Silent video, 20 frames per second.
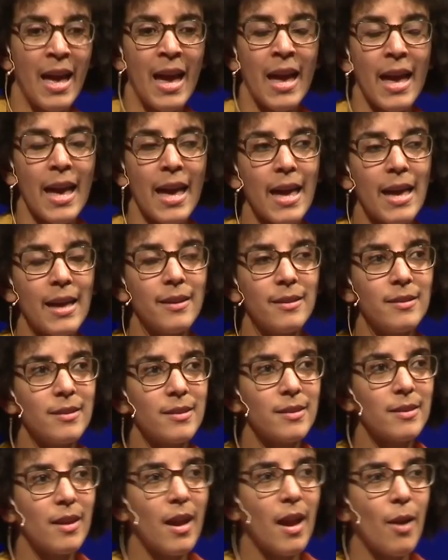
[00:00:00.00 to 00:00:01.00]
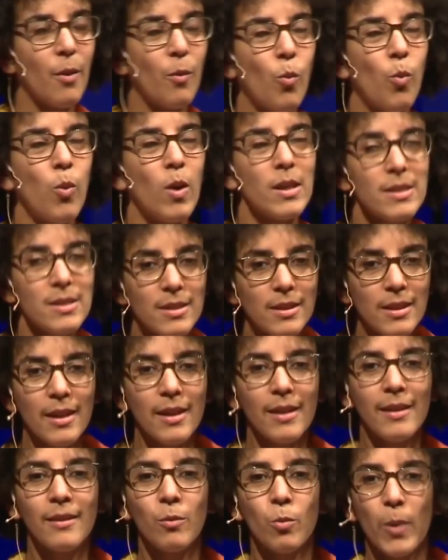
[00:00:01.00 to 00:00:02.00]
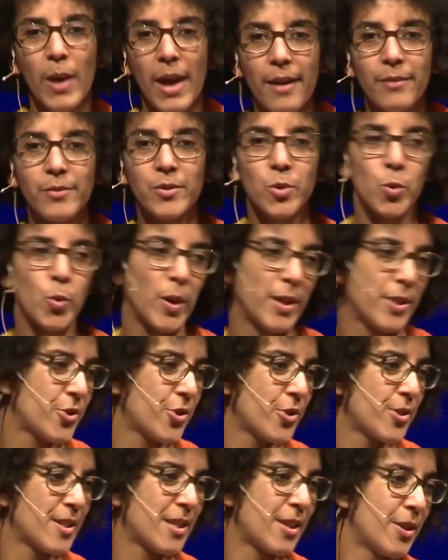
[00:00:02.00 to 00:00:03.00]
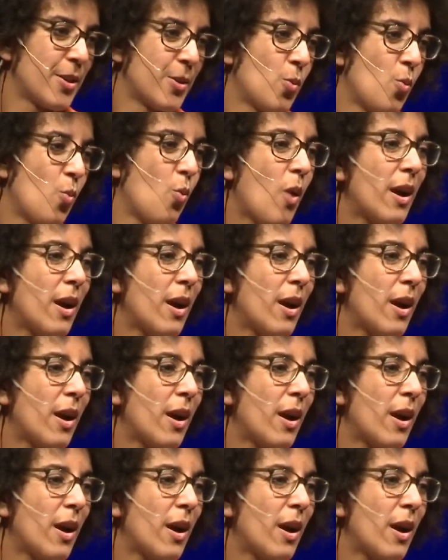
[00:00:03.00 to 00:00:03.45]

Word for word: and machine learning and computer vision, okay?